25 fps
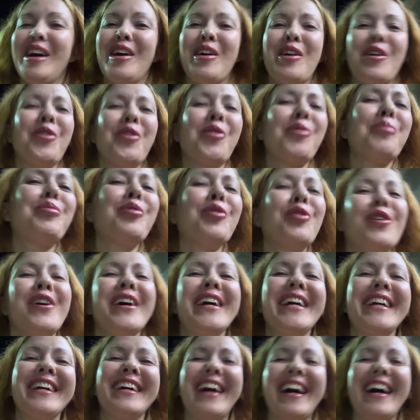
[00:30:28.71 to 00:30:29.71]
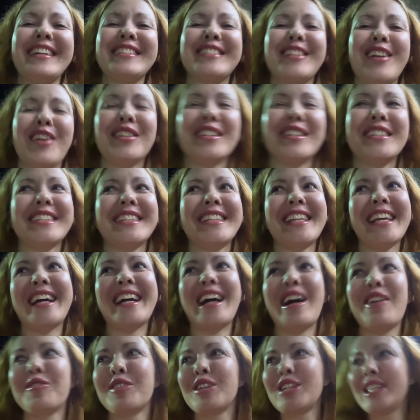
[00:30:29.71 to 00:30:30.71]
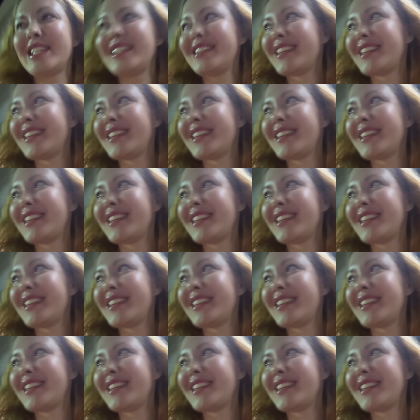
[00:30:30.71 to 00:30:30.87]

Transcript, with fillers: oh boy, I saw this thing I really